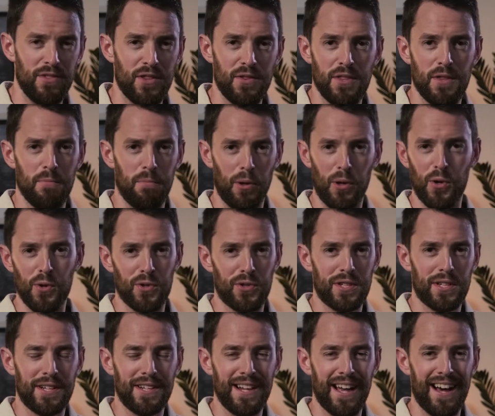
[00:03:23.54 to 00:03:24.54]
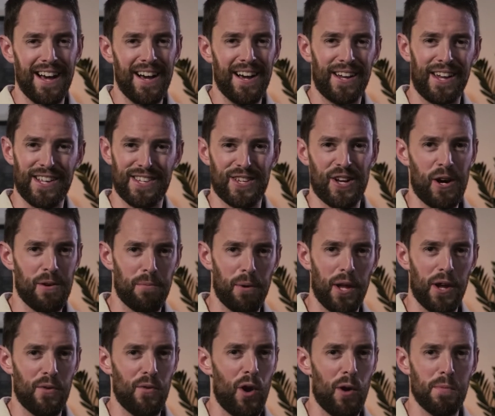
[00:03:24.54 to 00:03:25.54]
the blues guitar
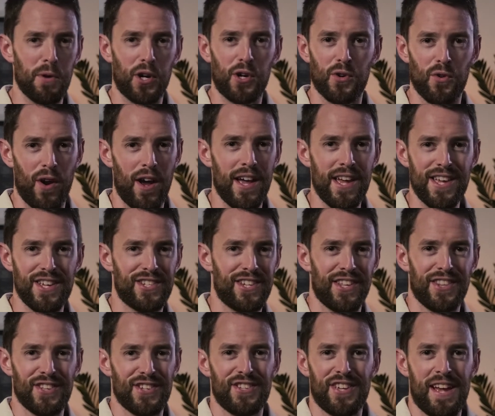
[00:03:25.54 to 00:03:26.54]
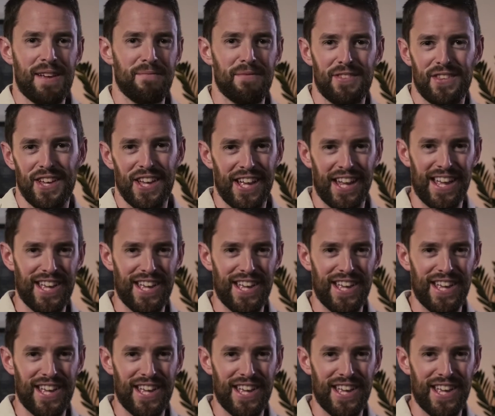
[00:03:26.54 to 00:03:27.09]
player, Robert Cray, he said the same thing.